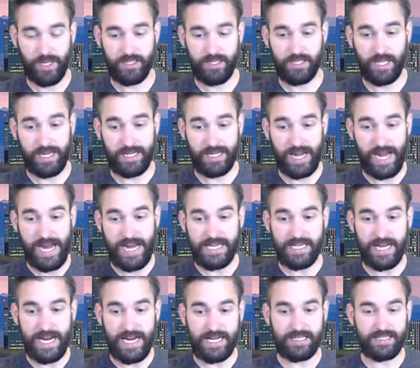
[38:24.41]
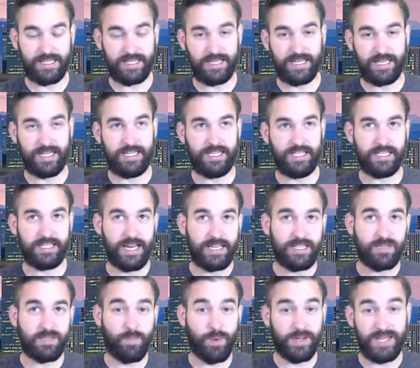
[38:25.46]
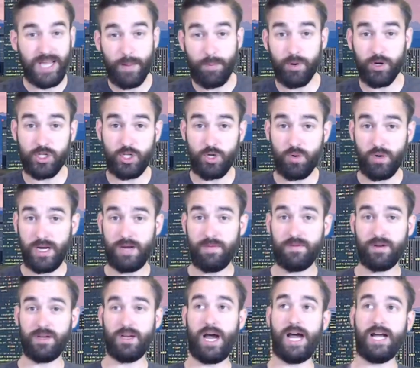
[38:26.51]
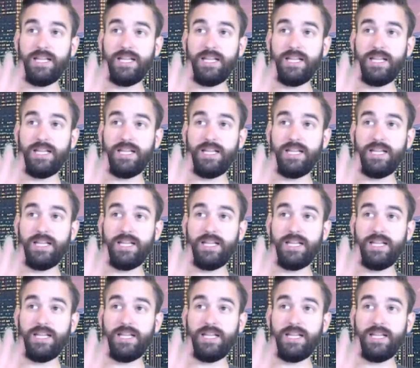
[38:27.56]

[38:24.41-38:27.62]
But 8-8, that puts you even.